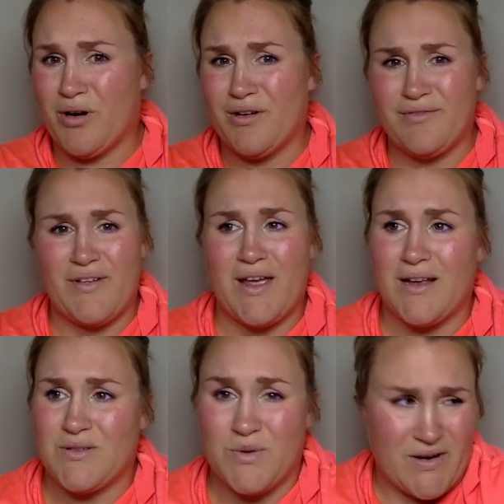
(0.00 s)

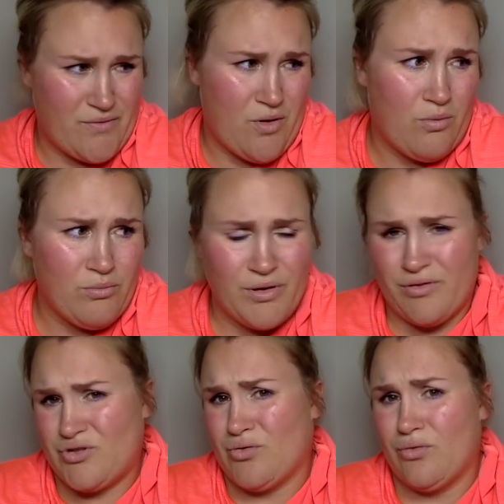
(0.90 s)
Perfect. You want to have a home
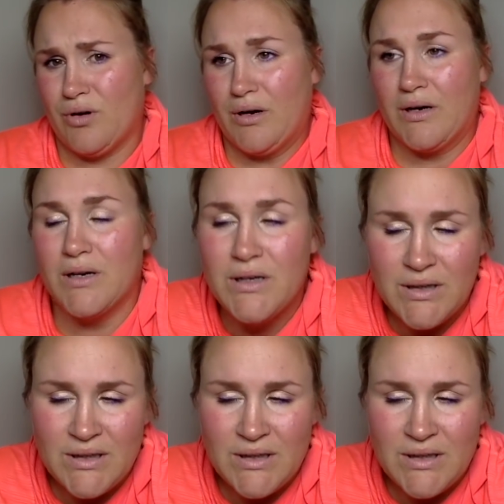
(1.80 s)
birth? Sure.